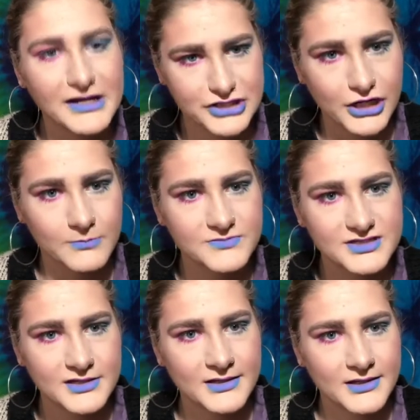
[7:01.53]

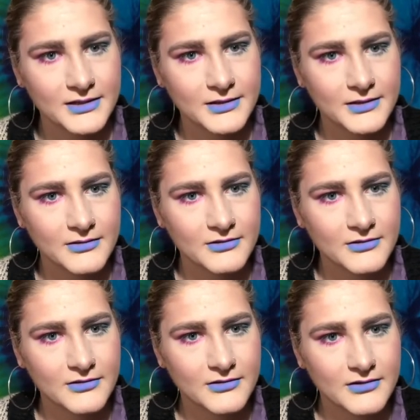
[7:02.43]
terms.
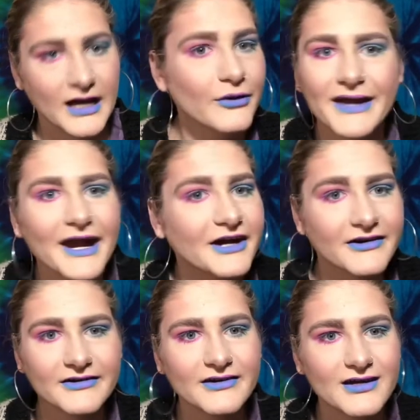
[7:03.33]
I don't
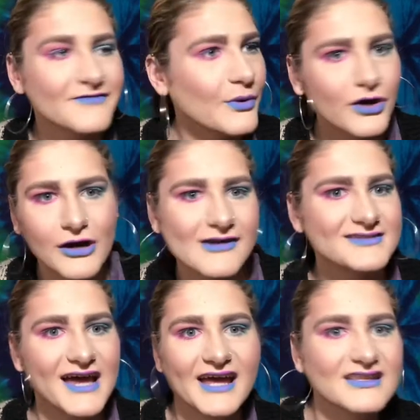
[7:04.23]
care. If I want to go
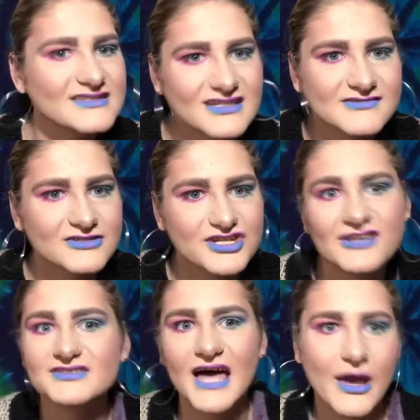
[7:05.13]
outside in six-inch
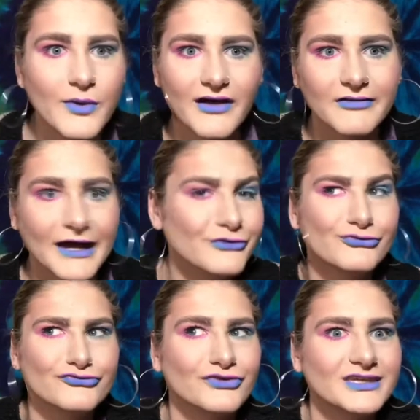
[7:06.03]
heels, I will. I
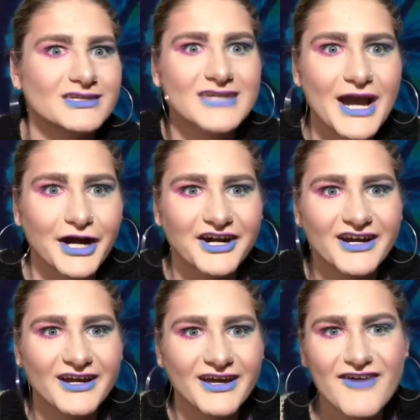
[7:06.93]
don't really care.
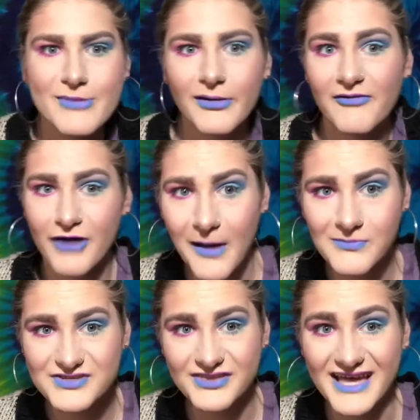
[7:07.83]
If people have
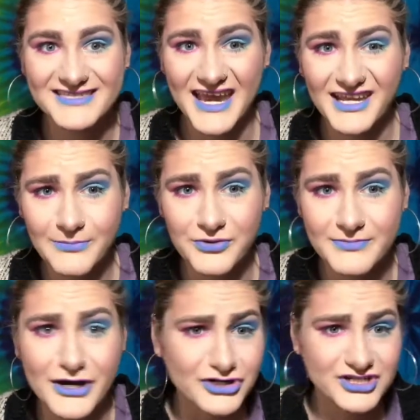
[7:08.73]
problems with that, take it up with
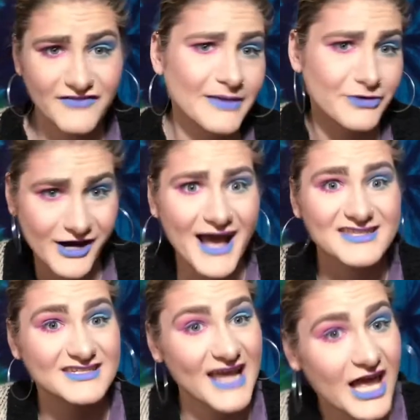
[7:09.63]
me or shove it up your
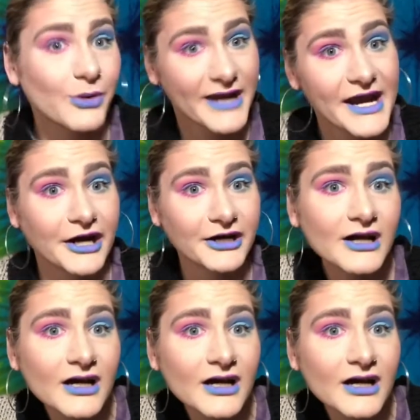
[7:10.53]
ass, because I don't care.